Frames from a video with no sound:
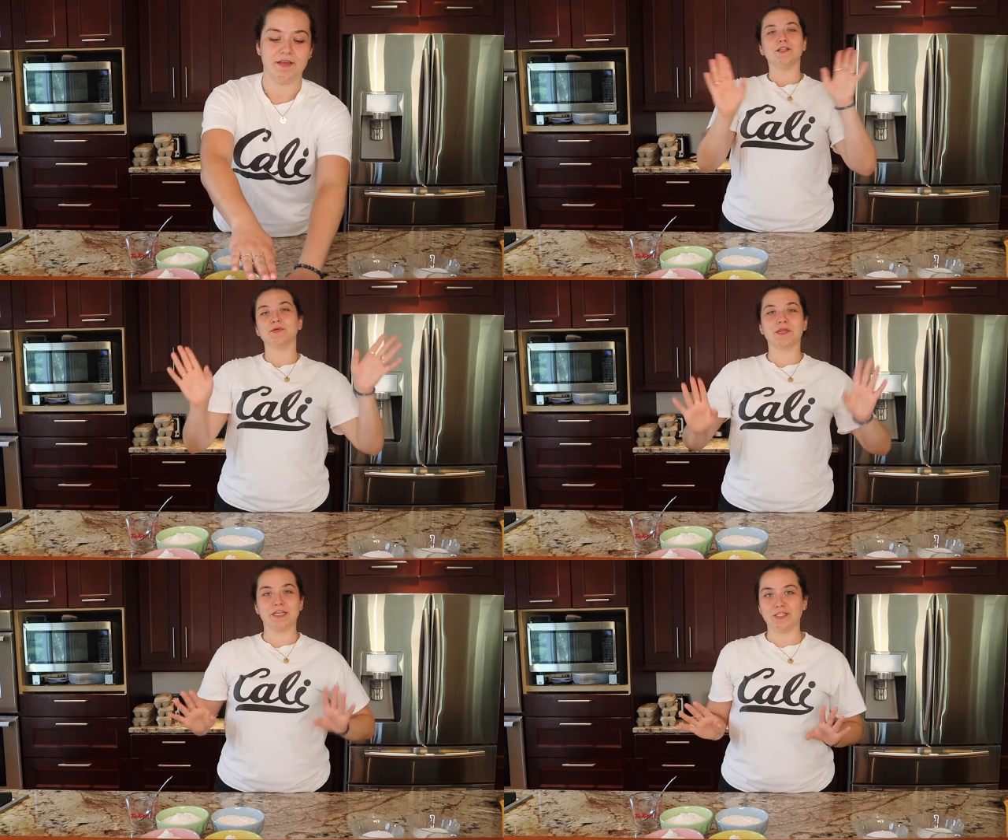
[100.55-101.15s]
I'll do
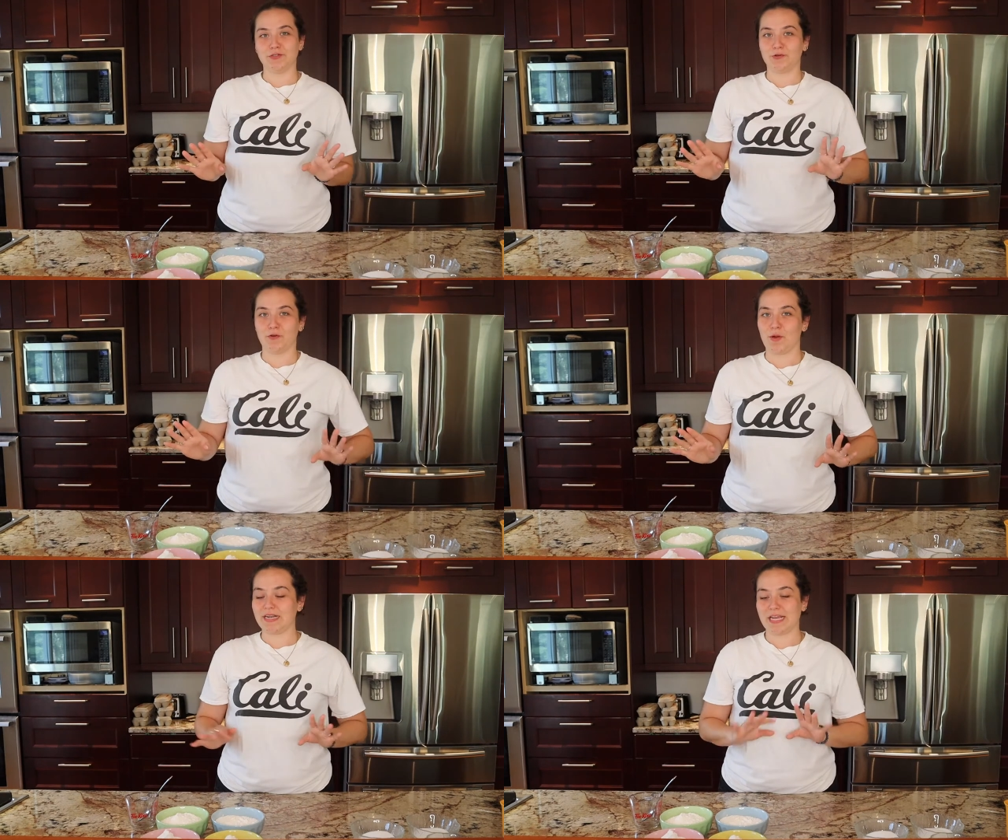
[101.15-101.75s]
a kitchen tour
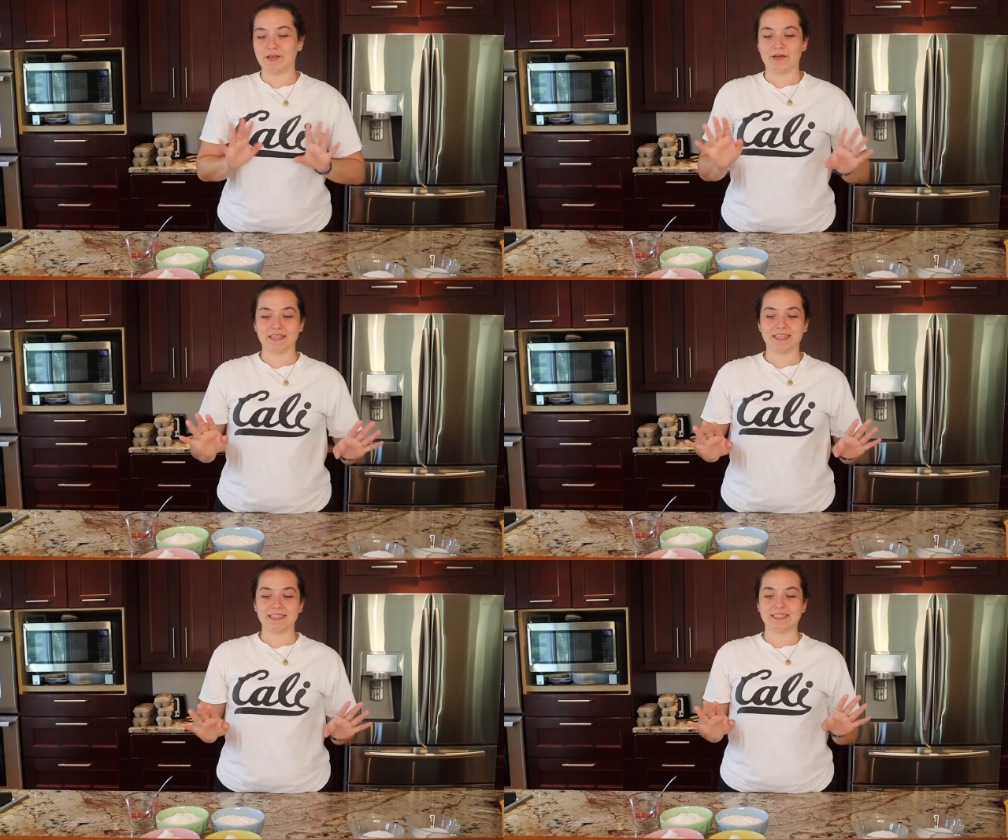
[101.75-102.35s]
one day, you
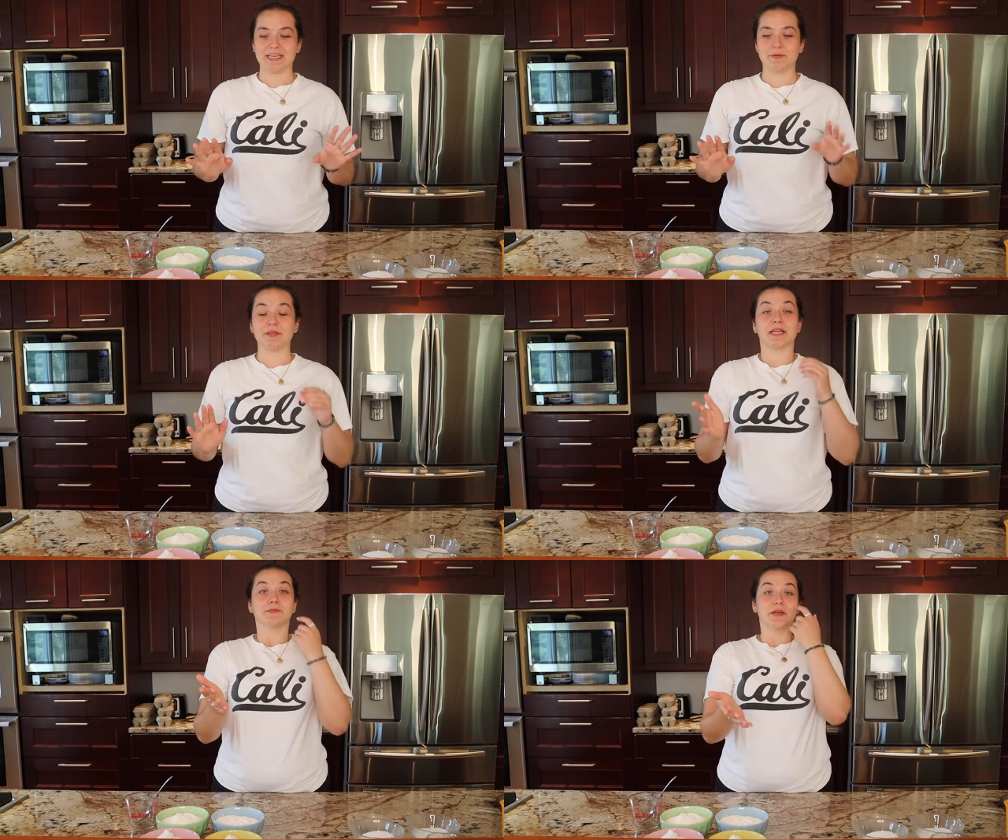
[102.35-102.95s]
guys can see it. But
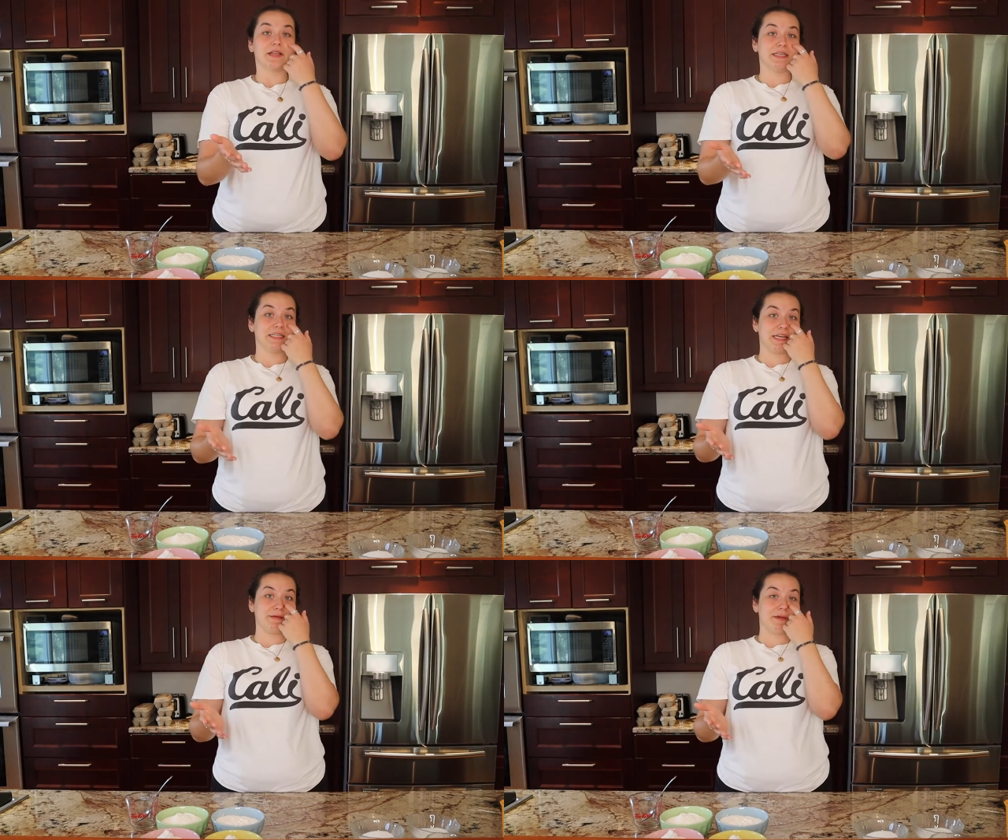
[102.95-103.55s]
that's where I like to
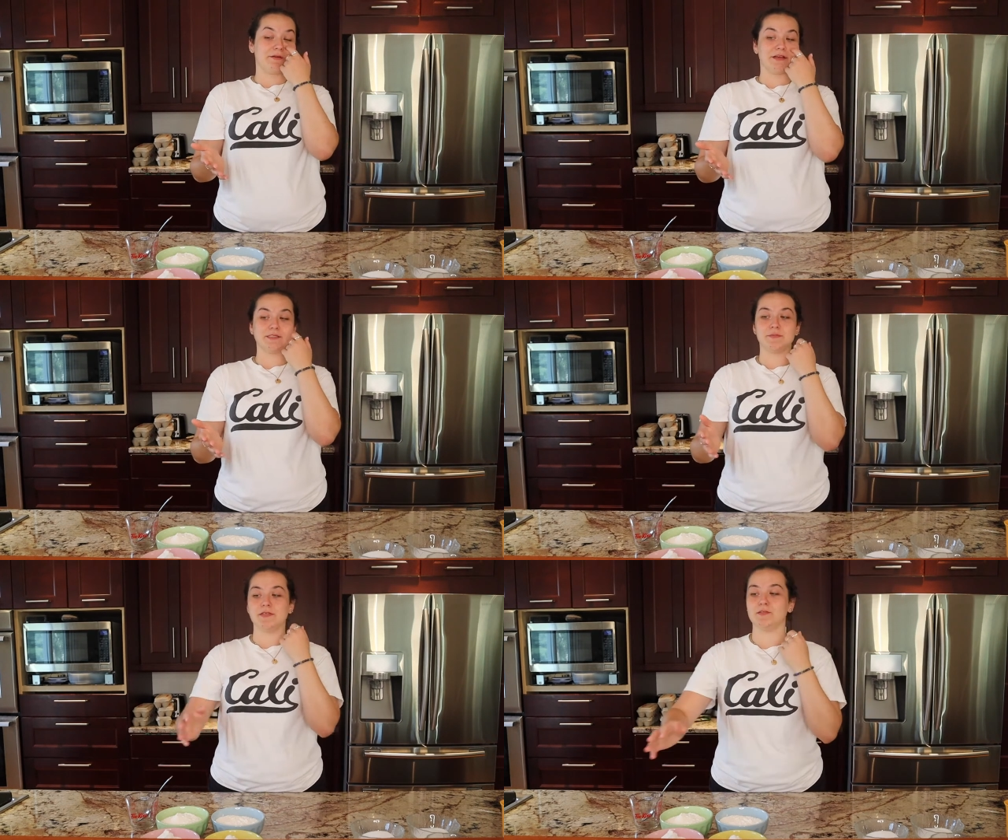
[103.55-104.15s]
keep my
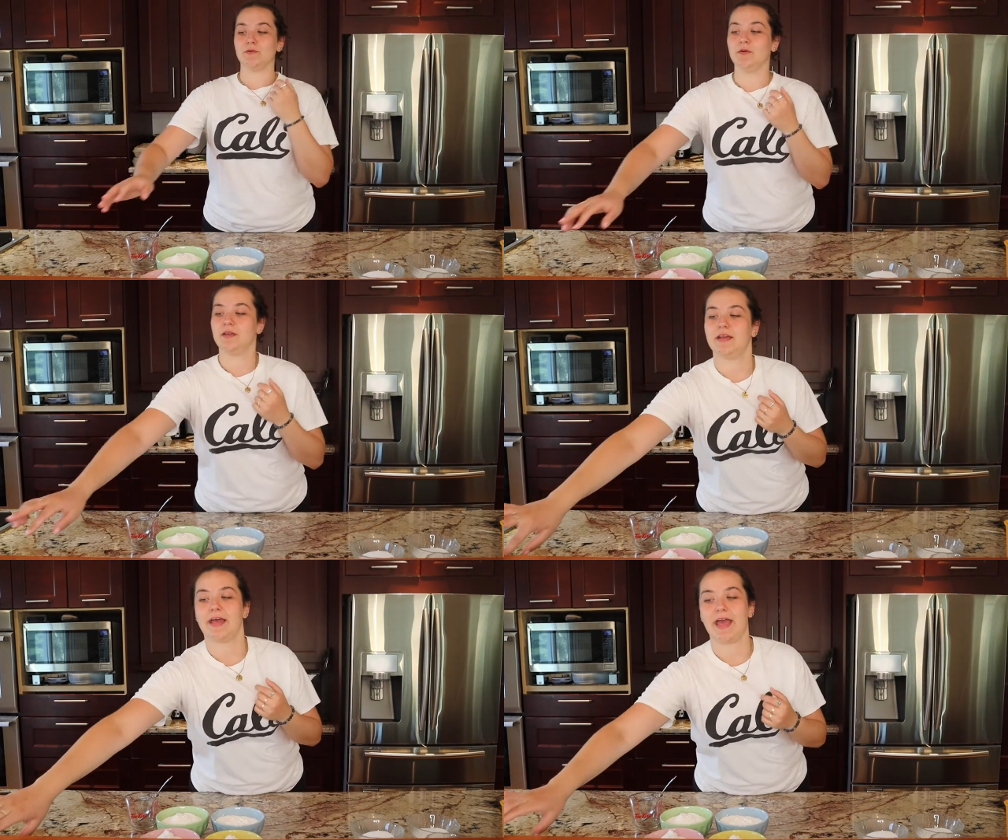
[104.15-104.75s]
recipe. So
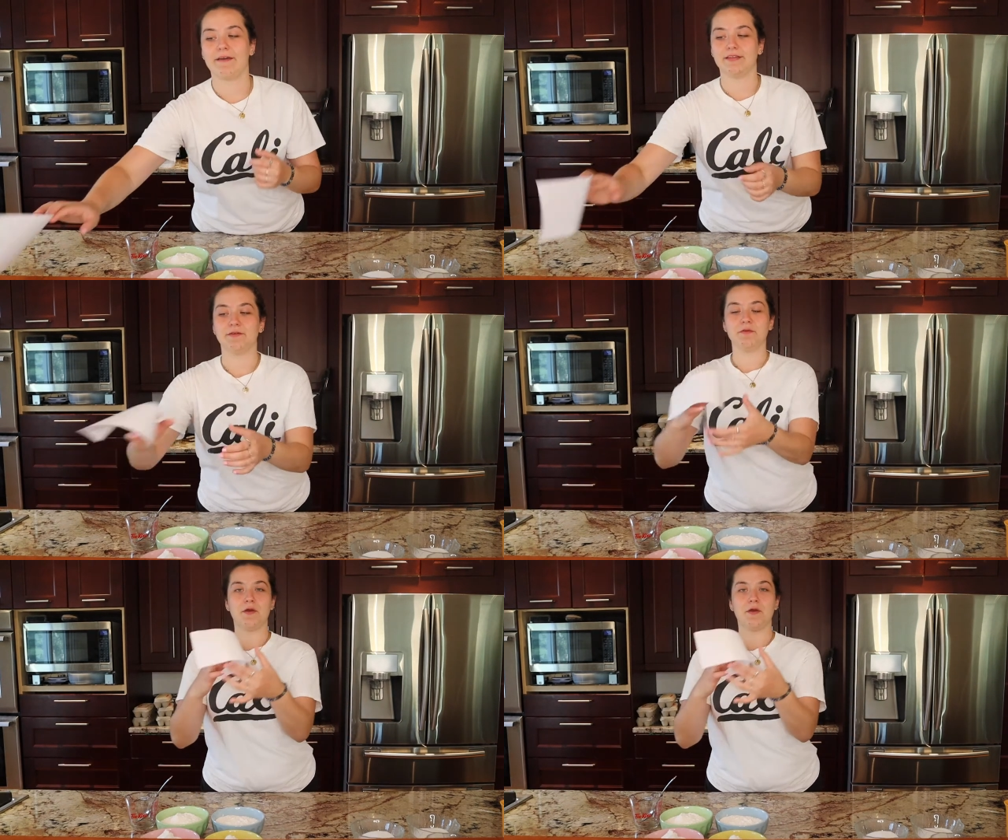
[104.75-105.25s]
I have it